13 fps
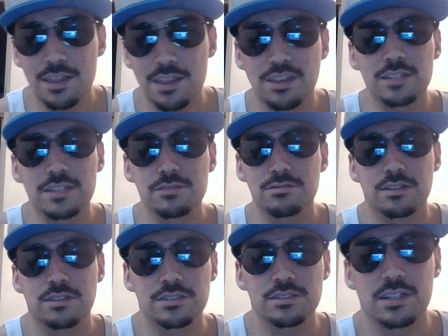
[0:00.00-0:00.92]
thoughts when I
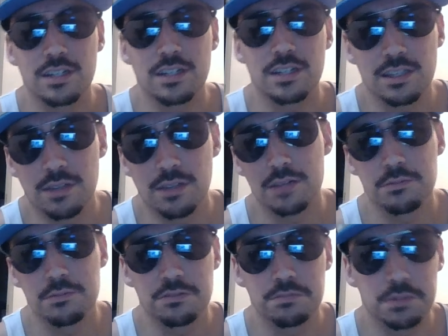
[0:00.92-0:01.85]
was looking at the
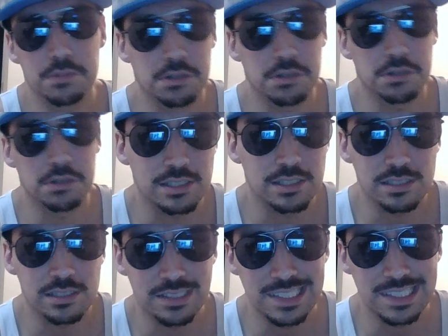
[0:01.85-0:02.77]
line movement on it. I
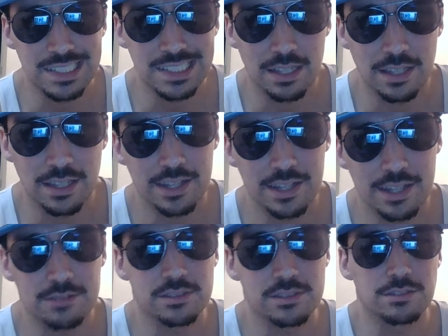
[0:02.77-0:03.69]
just didn't like it.
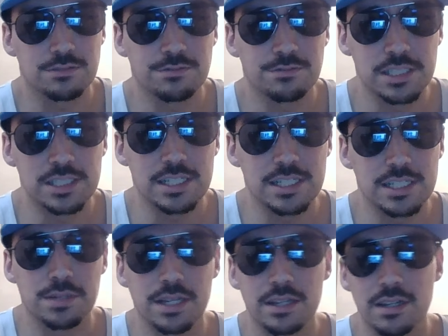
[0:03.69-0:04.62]
It was a little fishy, but